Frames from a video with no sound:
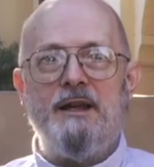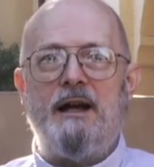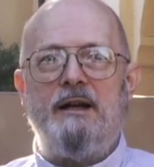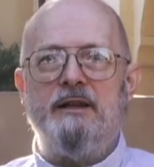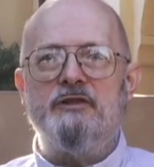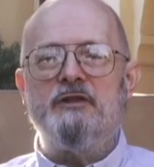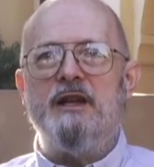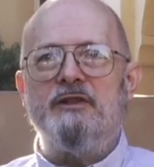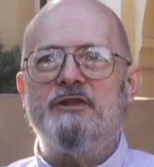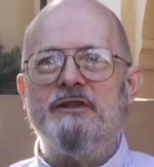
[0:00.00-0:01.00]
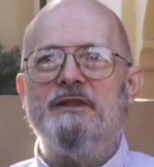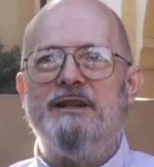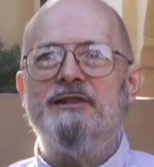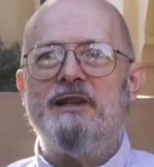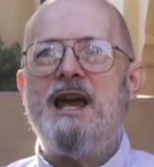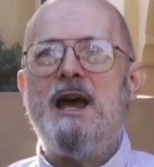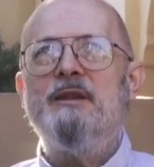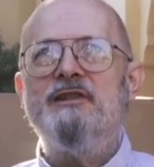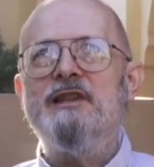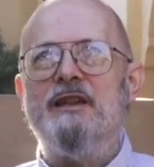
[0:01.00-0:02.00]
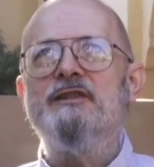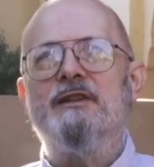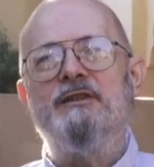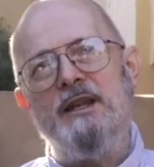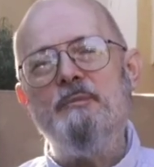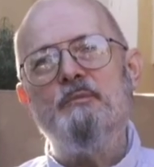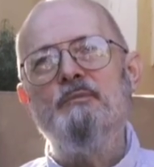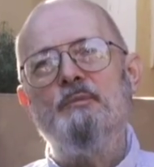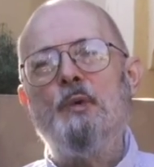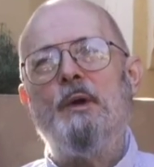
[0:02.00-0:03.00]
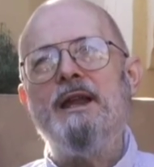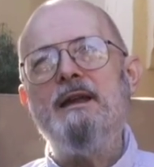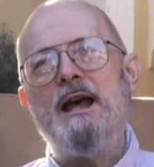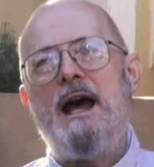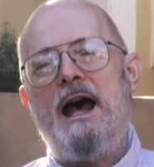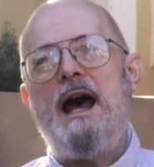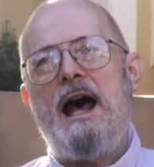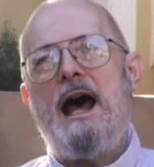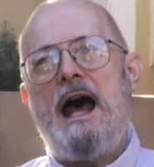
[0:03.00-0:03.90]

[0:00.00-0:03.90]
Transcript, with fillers: uh, it's, it's, it's commonsensically pretty uh,